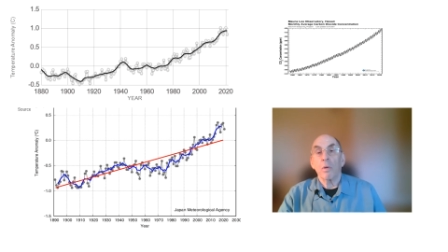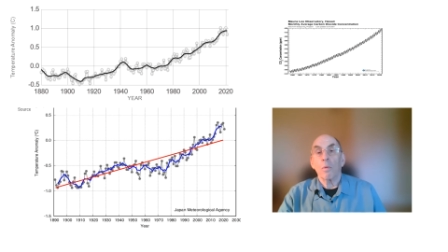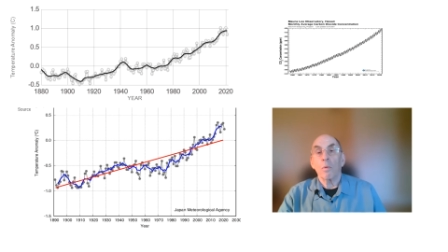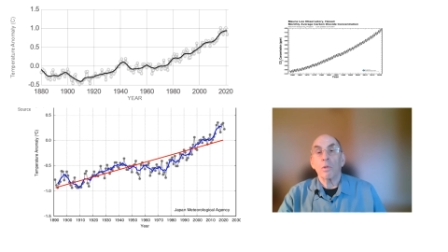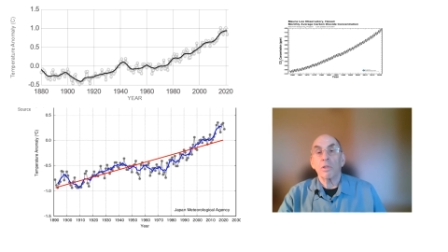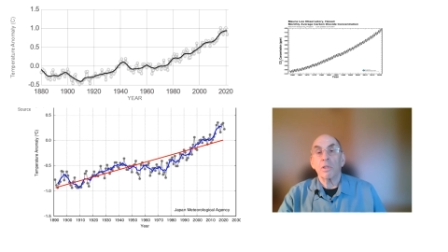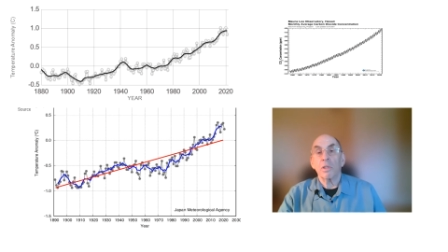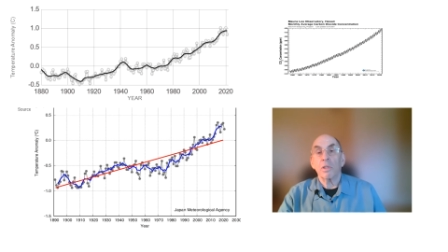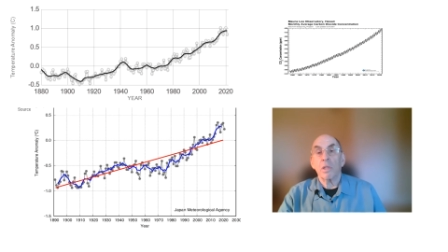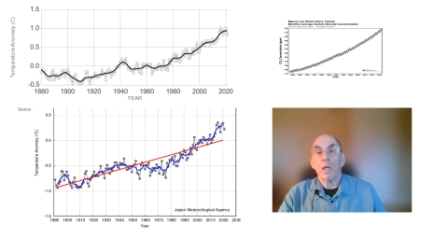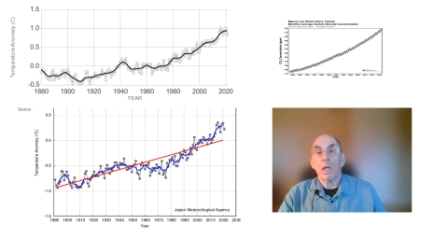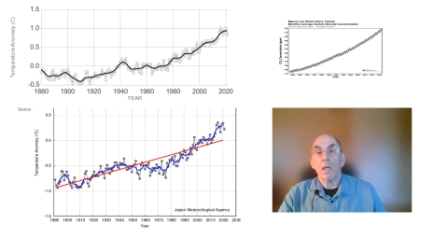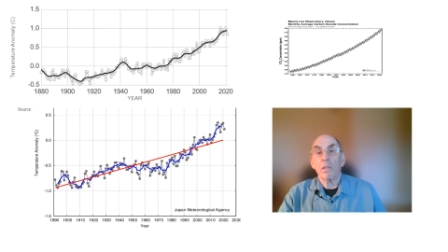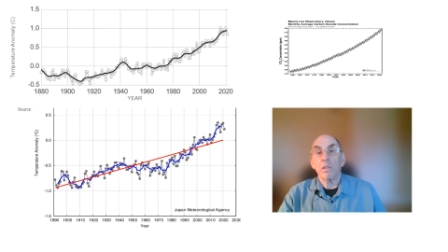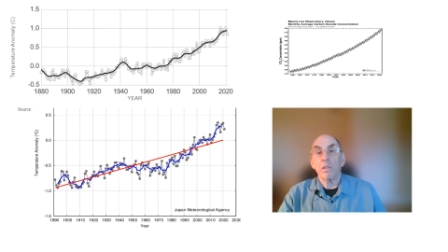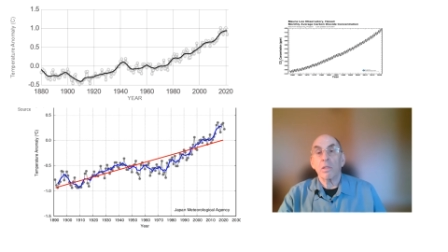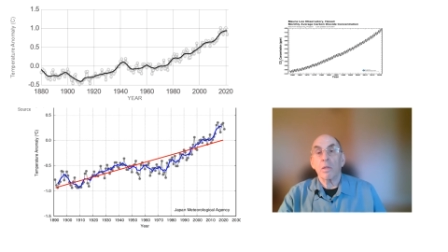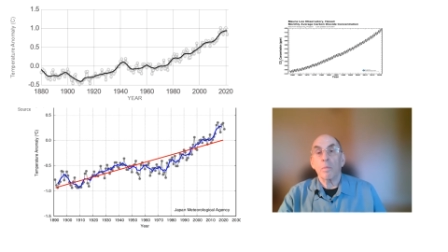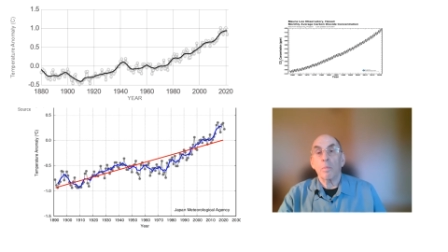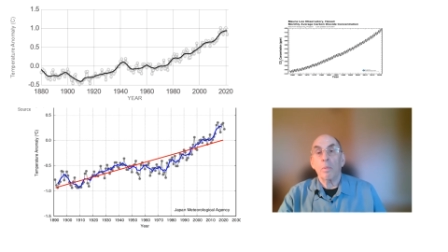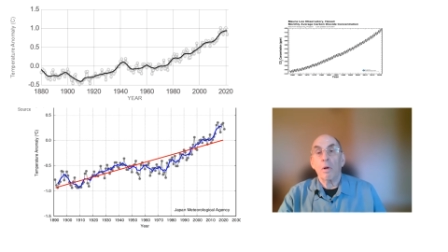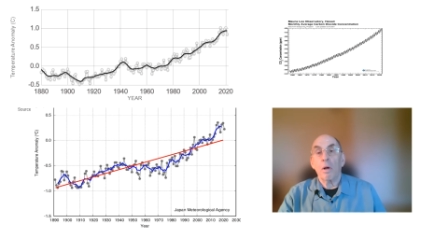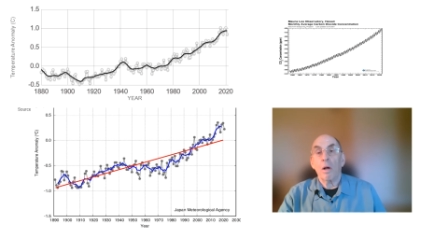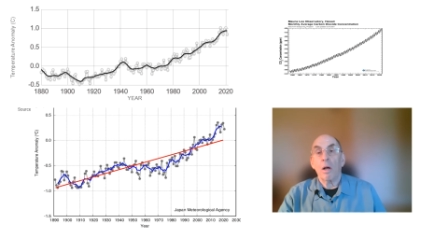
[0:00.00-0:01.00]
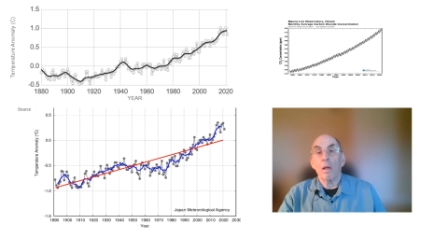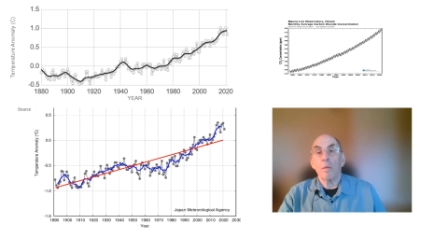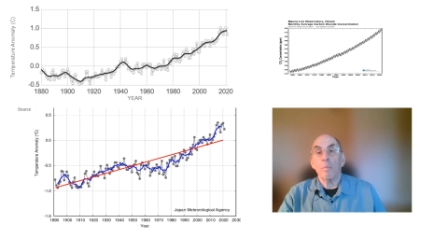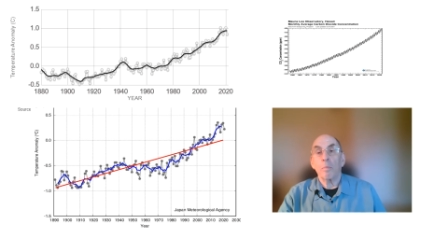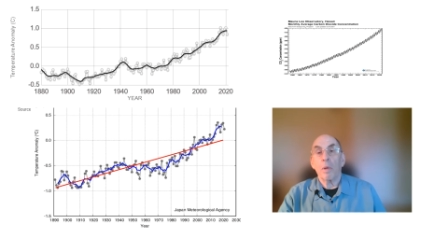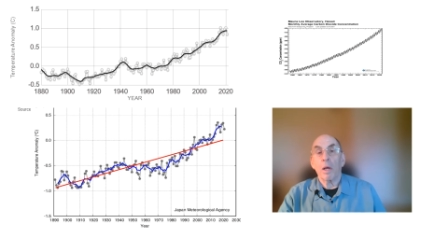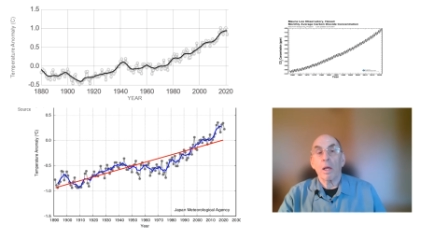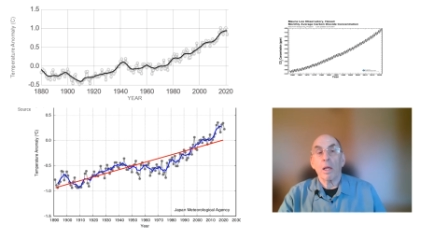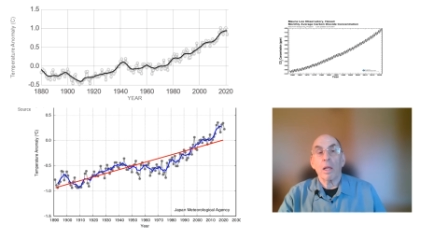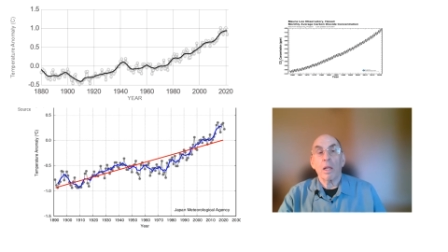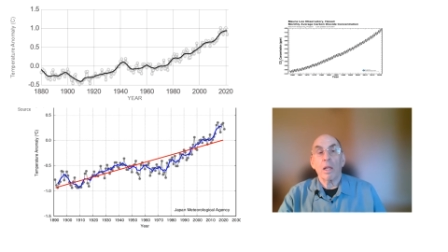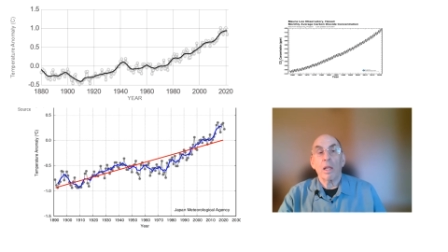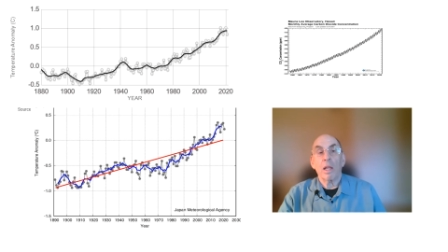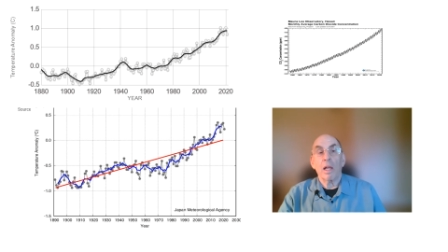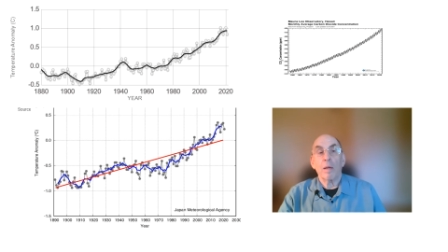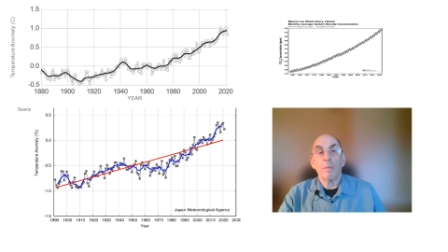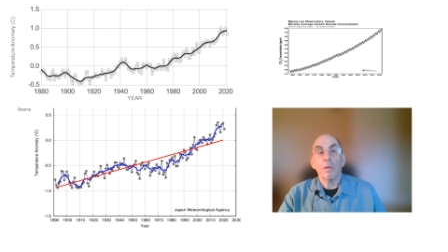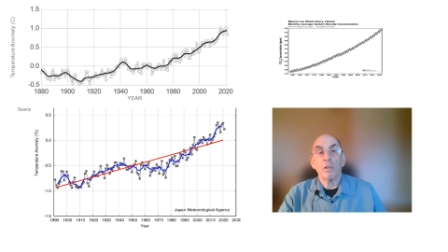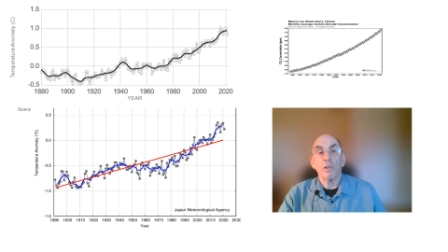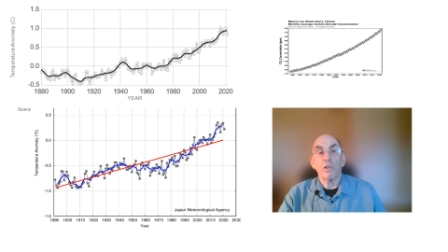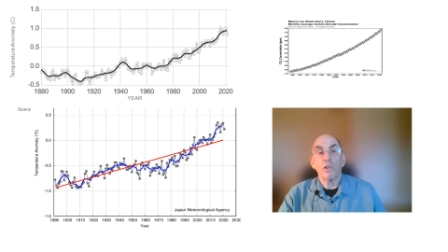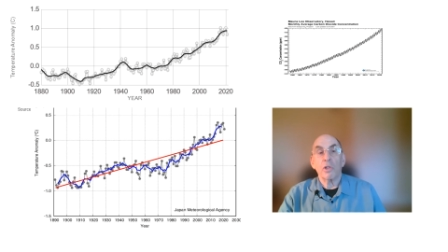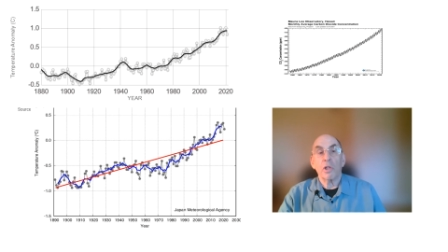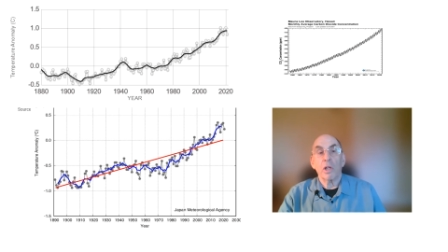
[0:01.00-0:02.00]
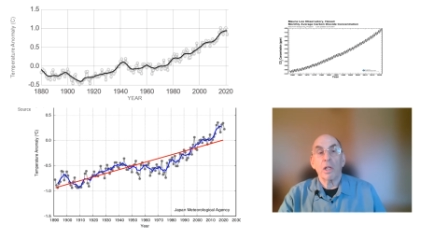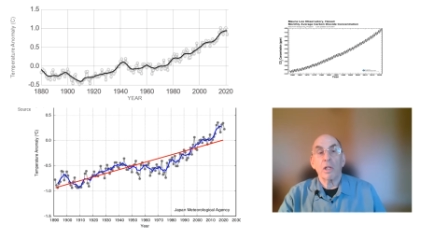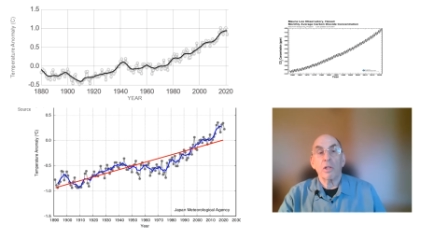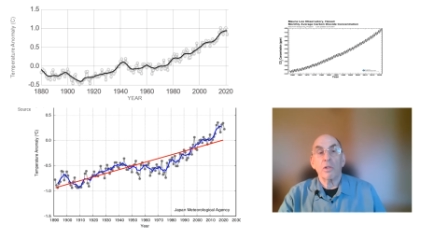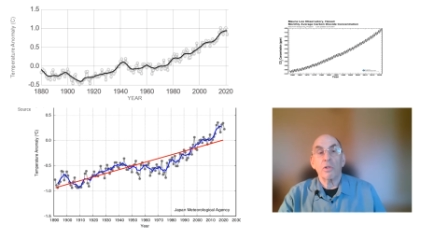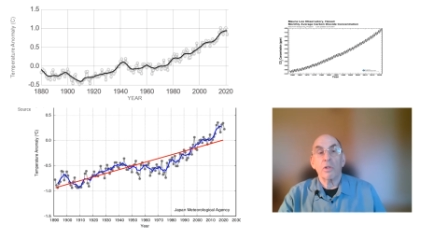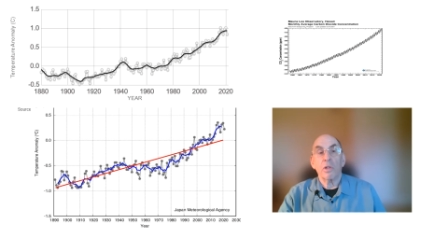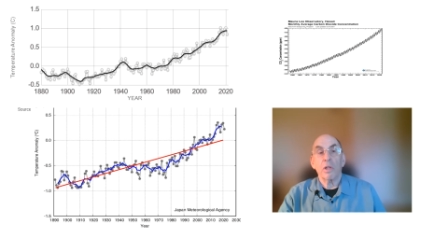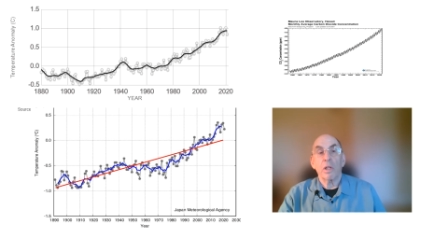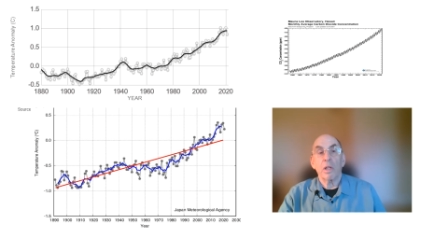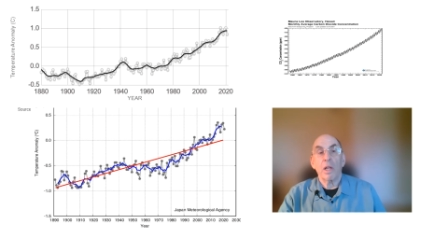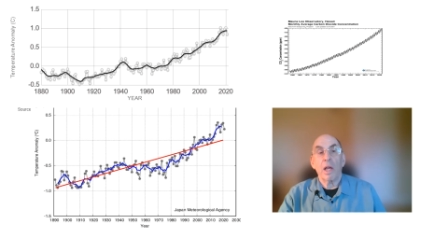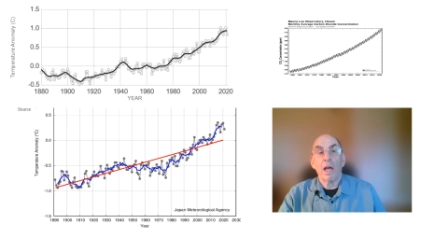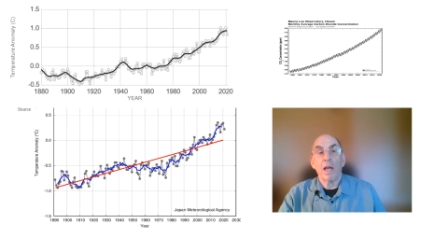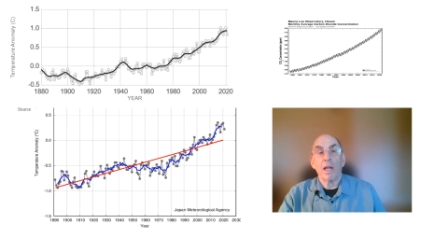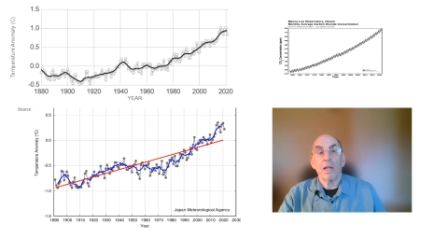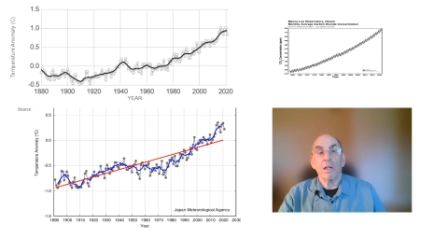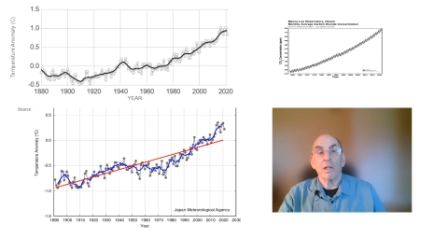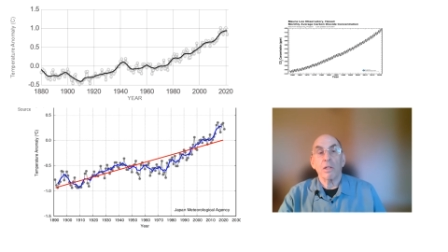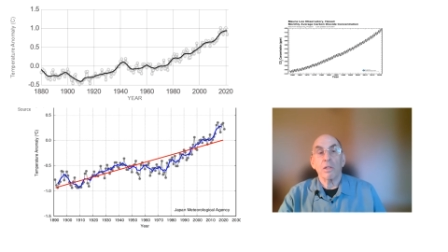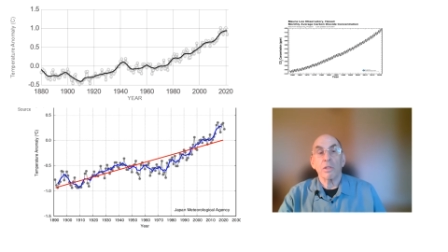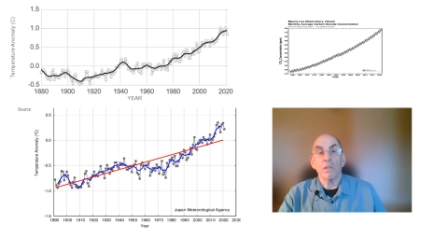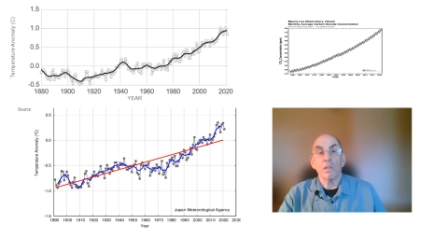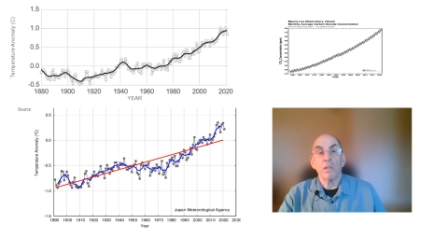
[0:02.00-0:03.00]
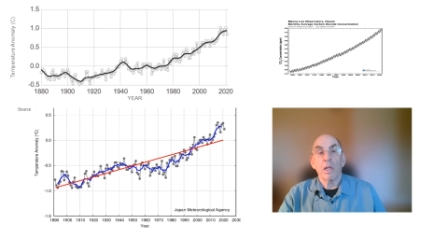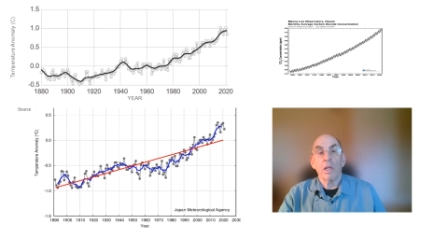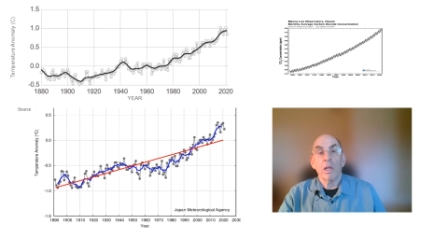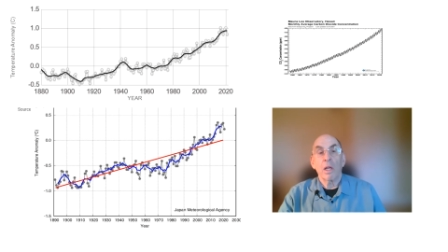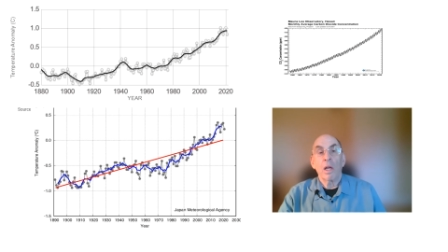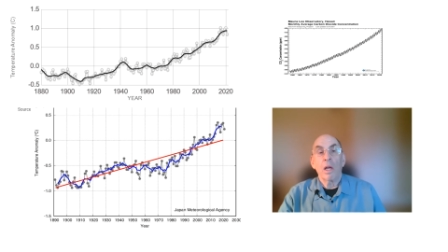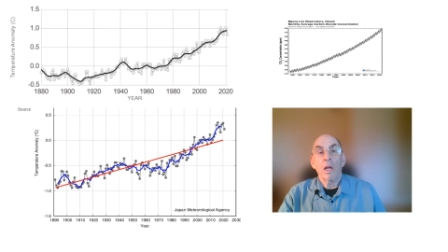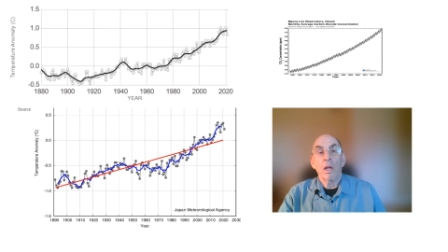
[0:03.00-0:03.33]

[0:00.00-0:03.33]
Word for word: was sized upon by climate change deniers